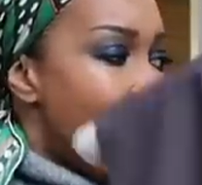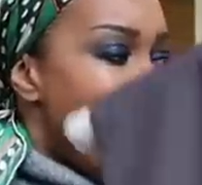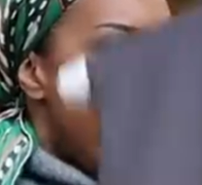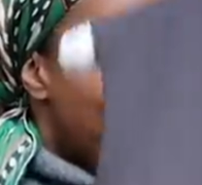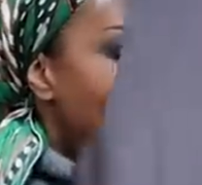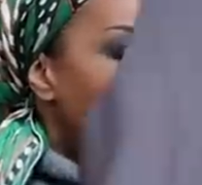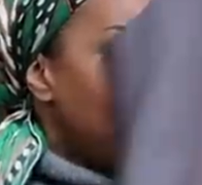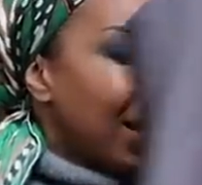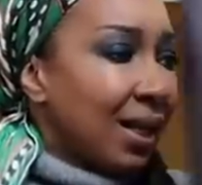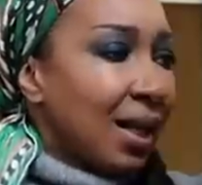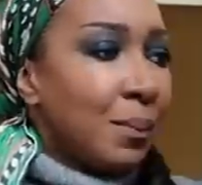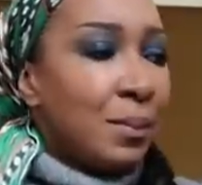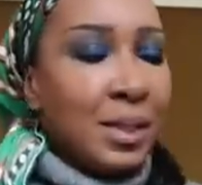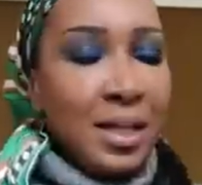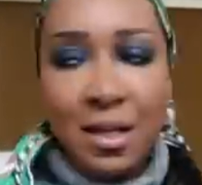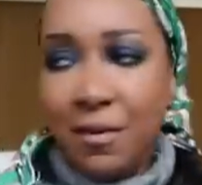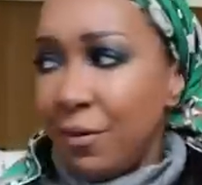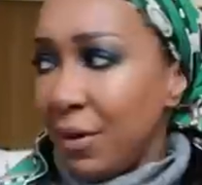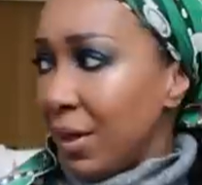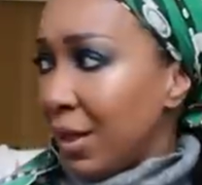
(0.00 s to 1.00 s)
I feel like I'm
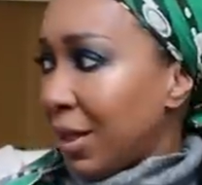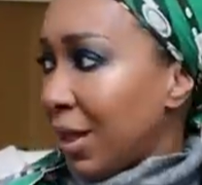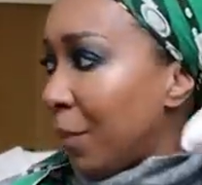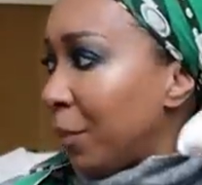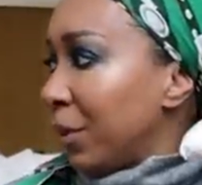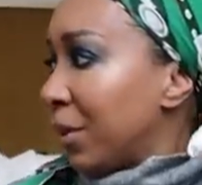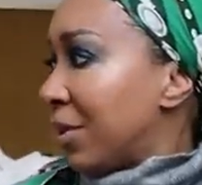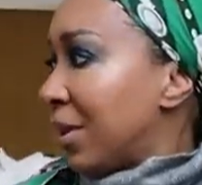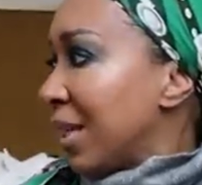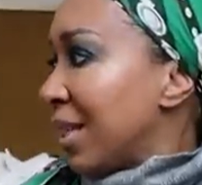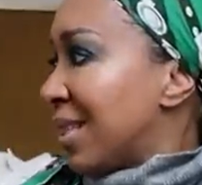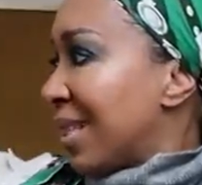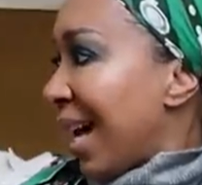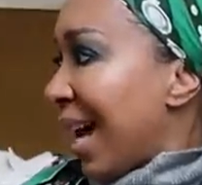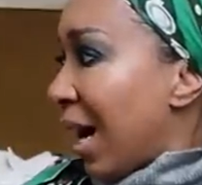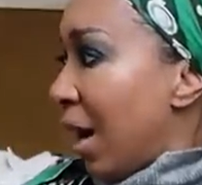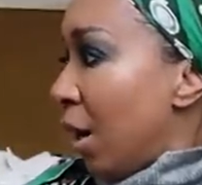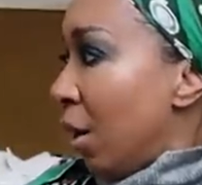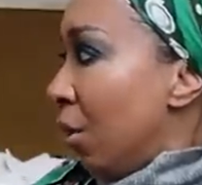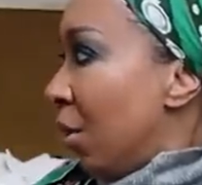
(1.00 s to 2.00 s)
leaving a couple of things
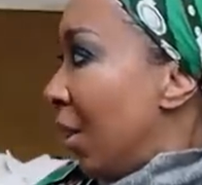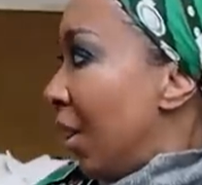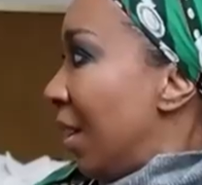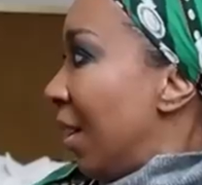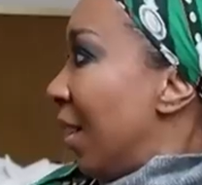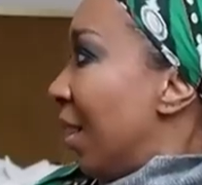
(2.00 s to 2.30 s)
out.